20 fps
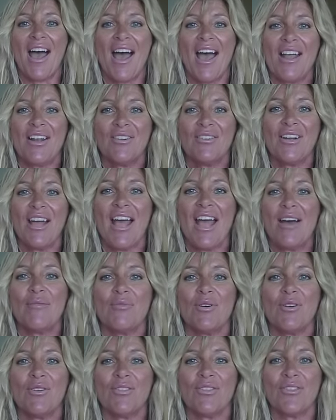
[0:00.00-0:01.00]
I don't have
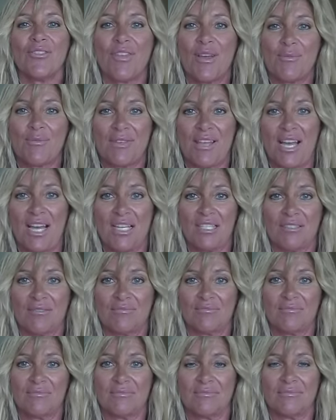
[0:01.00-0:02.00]
both of them yet.
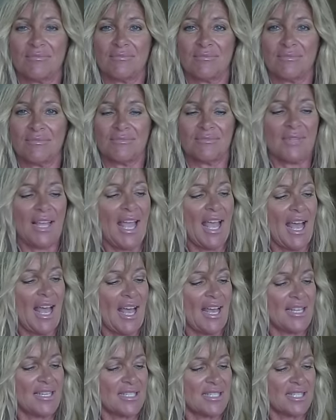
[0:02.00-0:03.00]

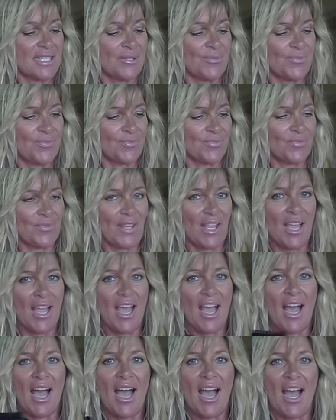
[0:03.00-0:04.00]
And
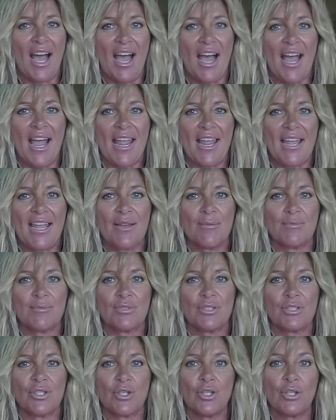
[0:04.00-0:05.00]
I am
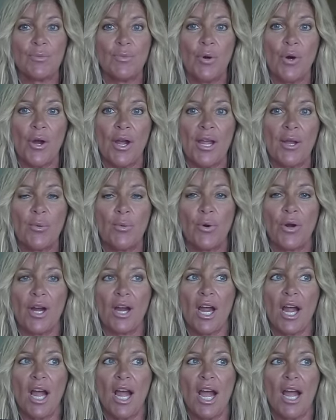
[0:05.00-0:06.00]
to the point
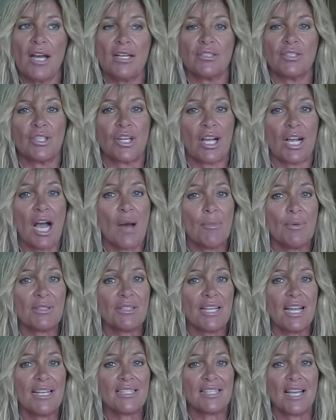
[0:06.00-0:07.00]
where in a couple
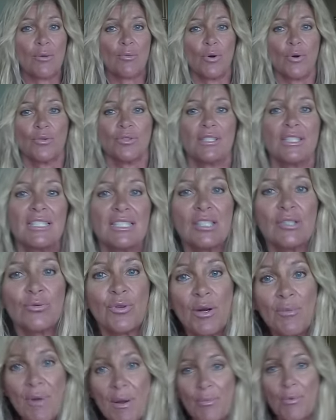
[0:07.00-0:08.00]
days I won't need to
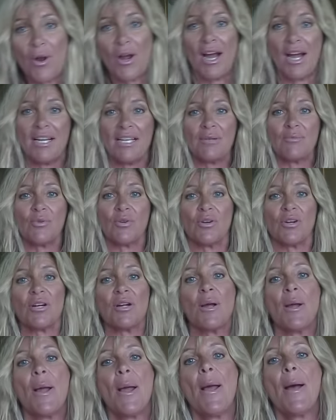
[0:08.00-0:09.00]
wear my bra
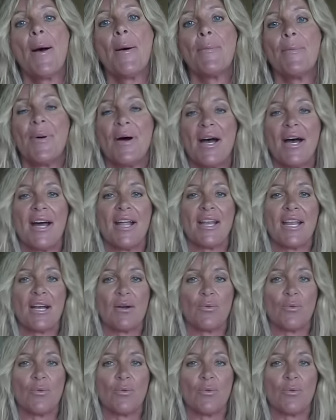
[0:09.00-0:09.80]
anymore, but